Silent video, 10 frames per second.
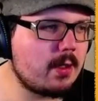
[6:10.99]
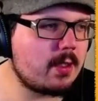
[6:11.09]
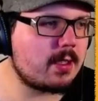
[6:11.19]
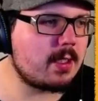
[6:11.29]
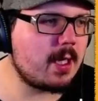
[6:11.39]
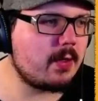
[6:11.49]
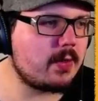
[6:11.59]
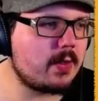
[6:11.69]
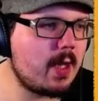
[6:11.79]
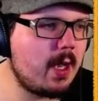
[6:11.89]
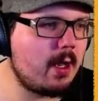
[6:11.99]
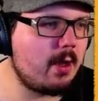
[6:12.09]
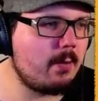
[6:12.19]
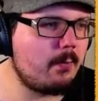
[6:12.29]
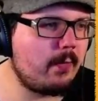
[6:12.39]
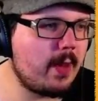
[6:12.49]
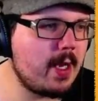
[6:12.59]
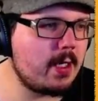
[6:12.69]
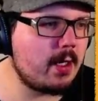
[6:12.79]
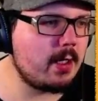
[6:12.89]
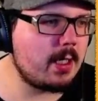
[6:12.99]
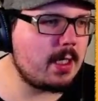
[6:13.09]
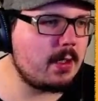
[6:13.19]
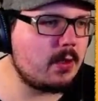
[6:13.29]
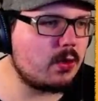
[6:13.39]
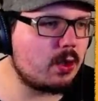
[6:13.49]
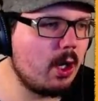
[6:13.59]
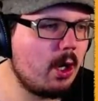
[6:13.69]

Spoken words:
The Scout's flare gun is